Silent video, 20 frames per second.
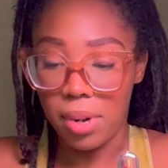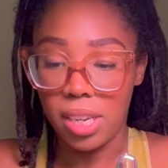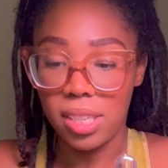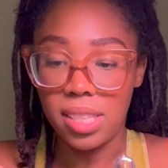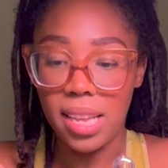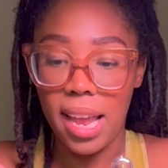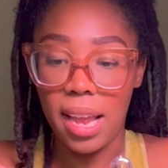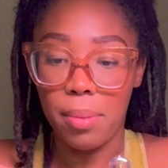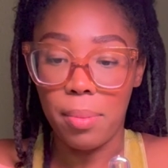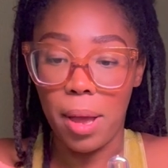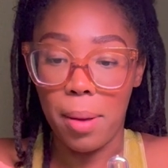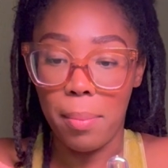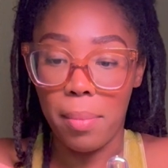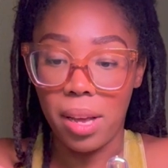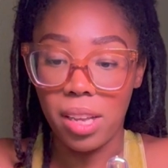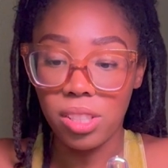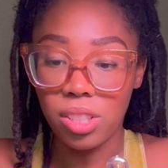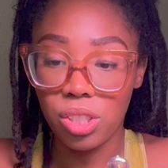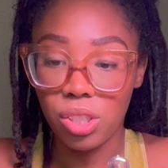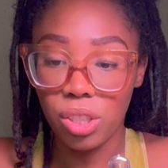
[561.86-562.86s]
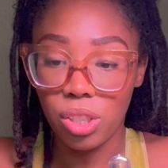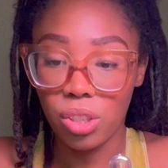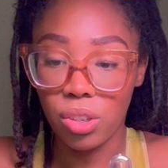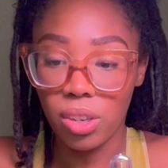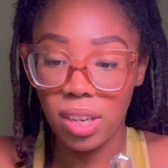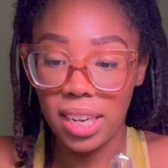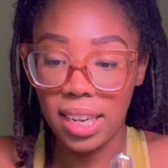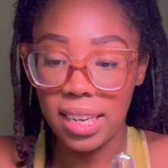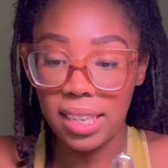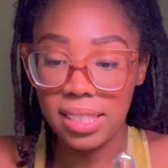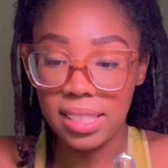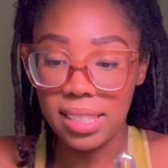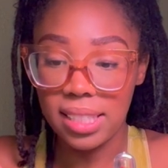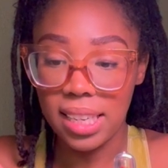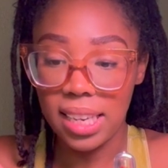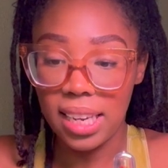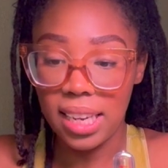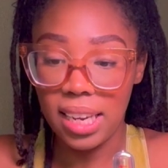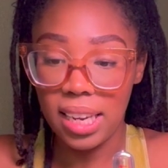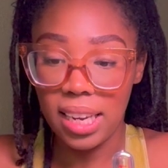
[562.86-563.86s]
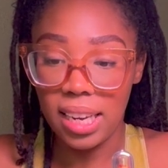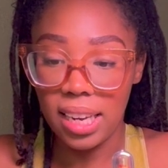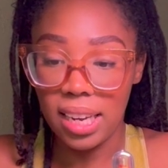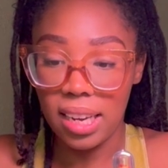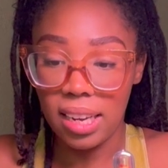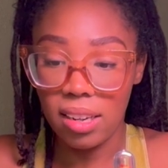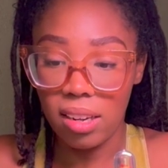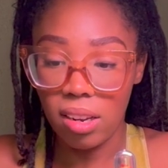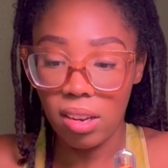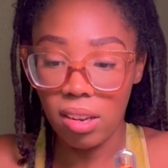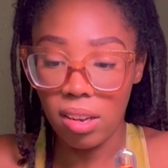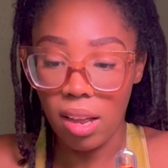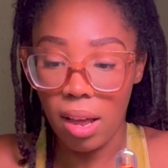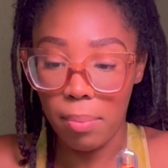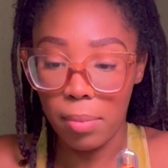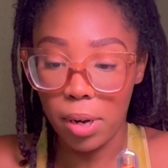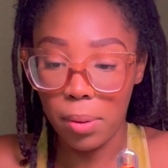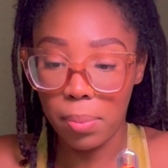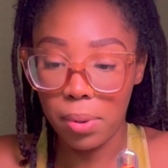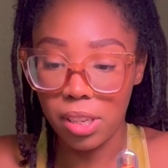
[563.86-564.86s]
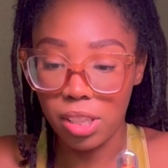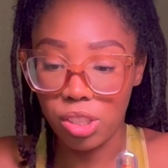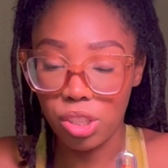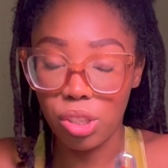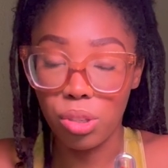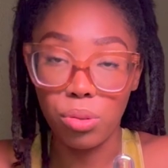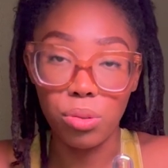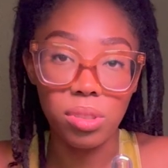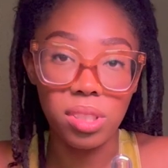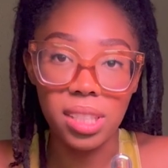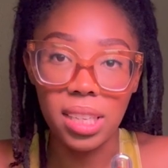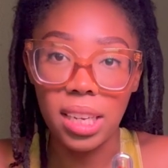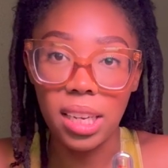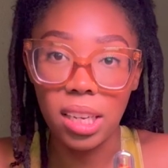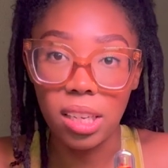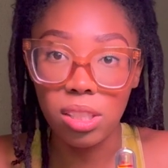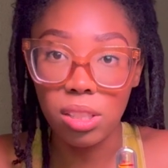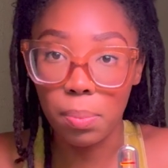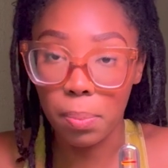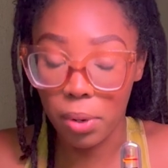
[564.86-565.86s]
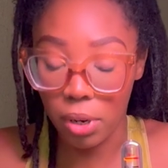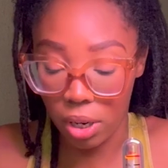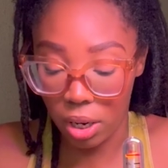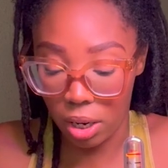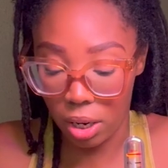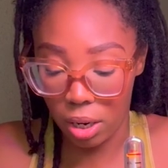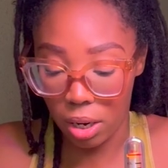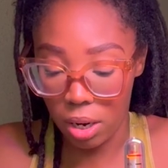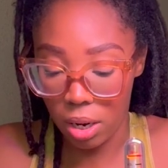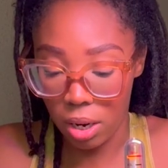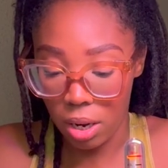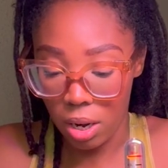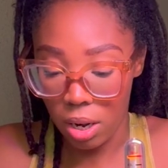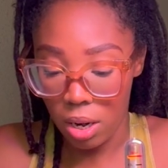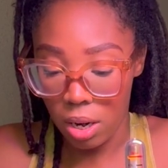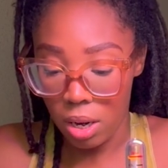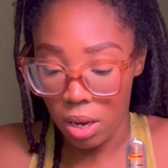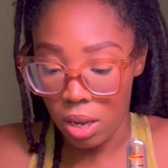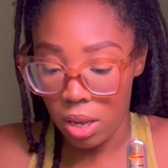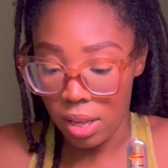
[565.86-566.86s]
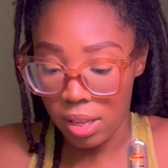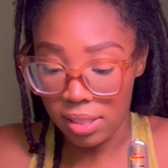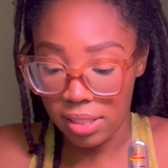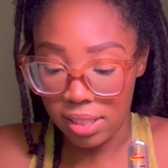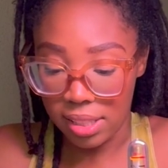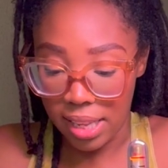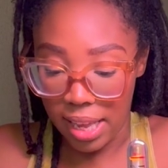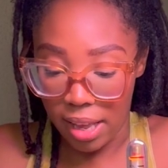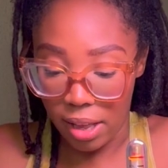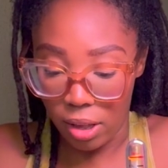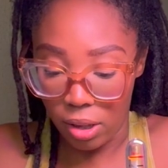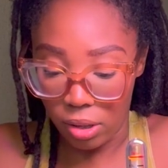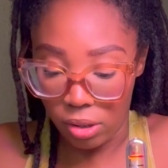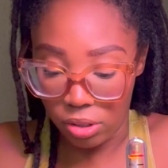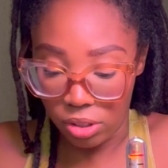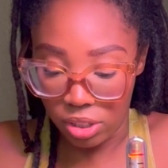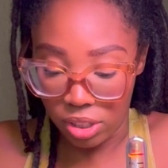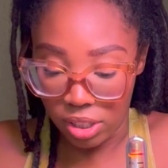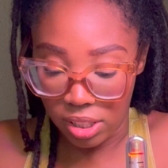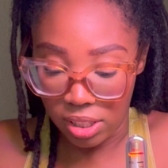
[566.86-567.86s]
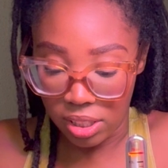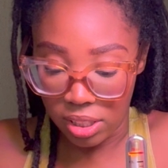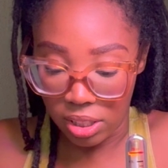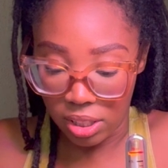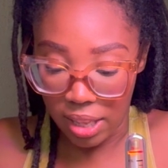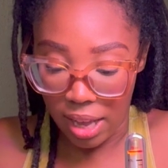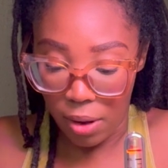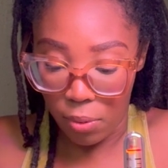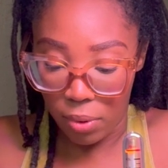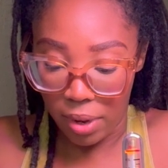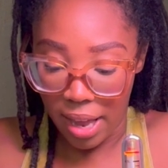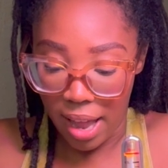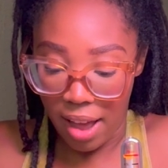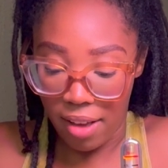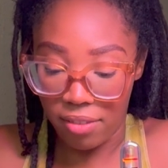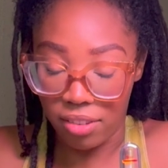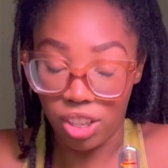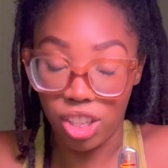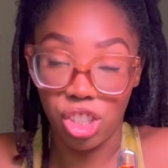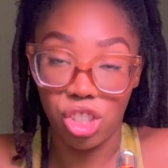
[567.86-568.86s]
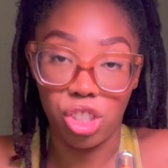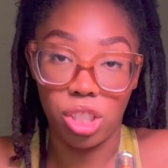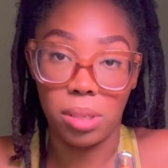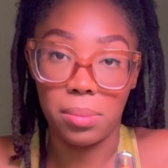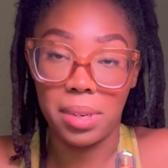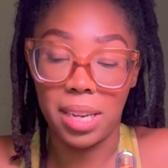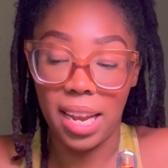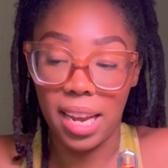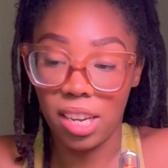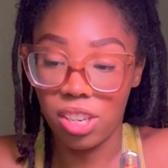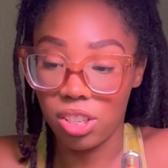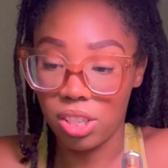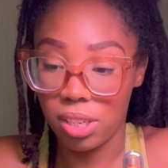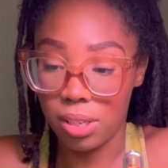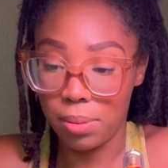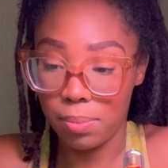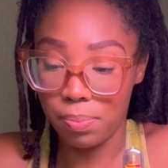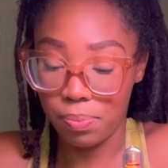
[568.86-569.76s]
take my mustard green seed. I'm gonna put 2 seeds per cell just so that we have good germination.